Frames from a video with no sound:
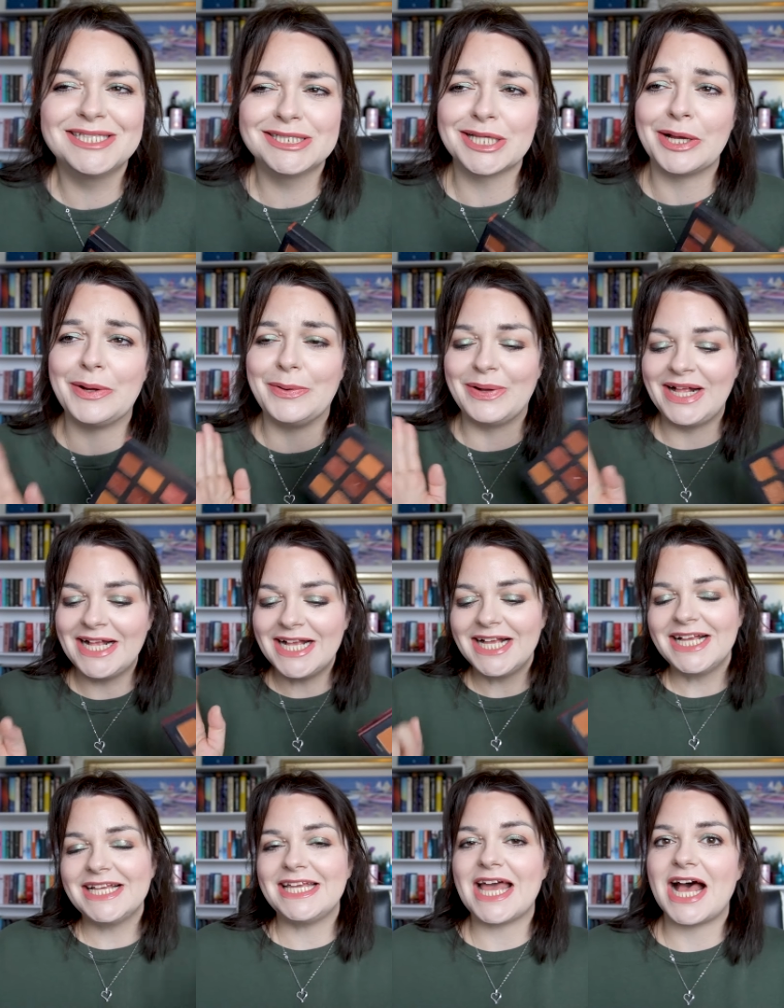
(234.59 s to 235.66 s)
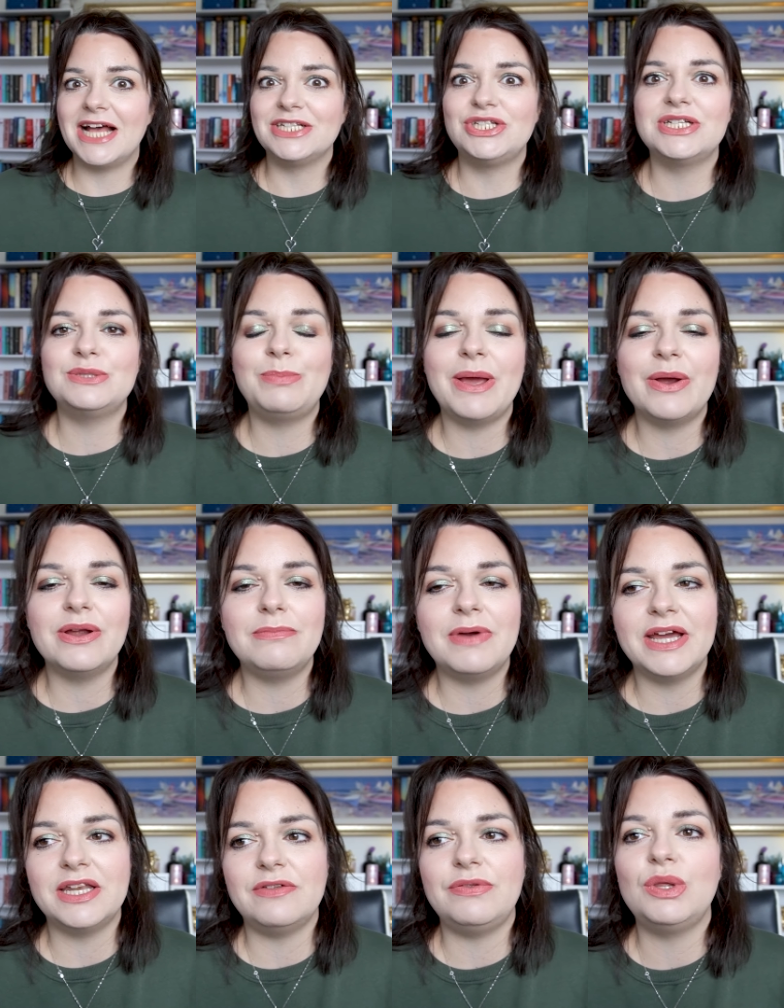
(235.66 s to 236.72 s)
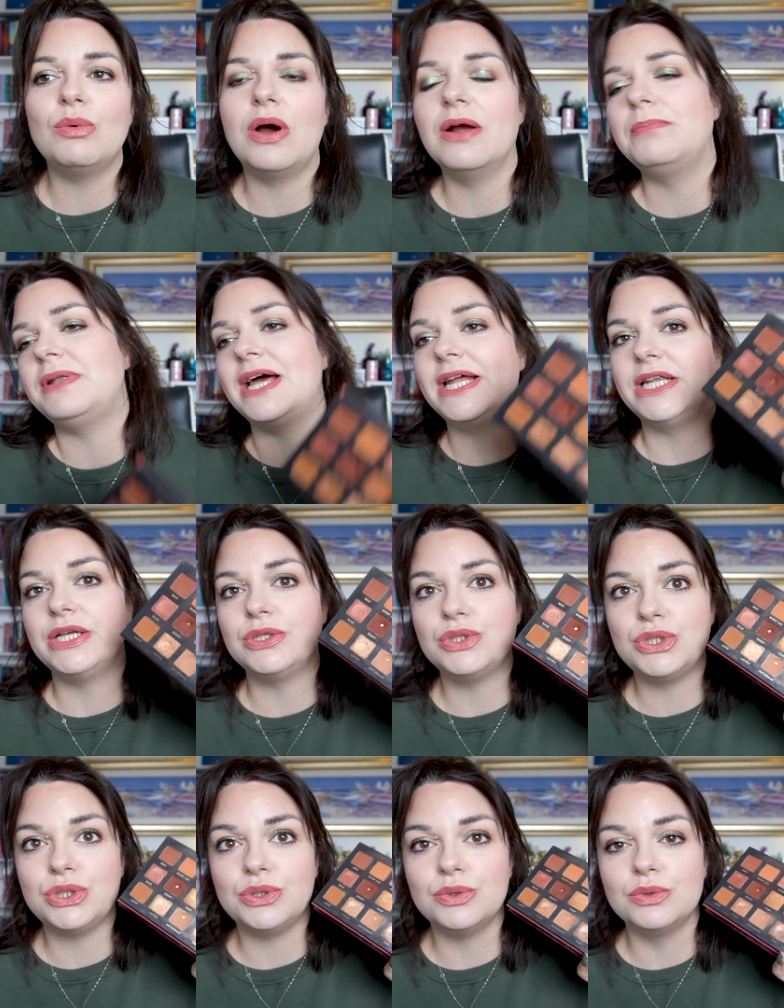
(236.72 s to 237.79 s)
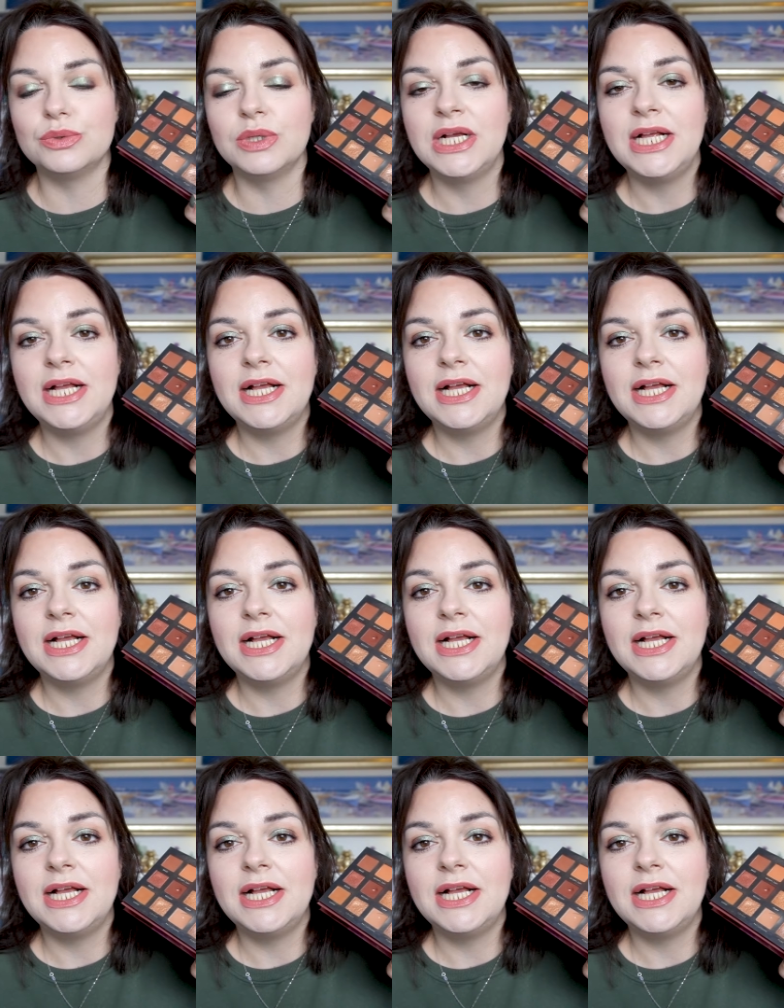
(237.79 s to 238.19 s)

So yeah, just bear in mind if you are planning to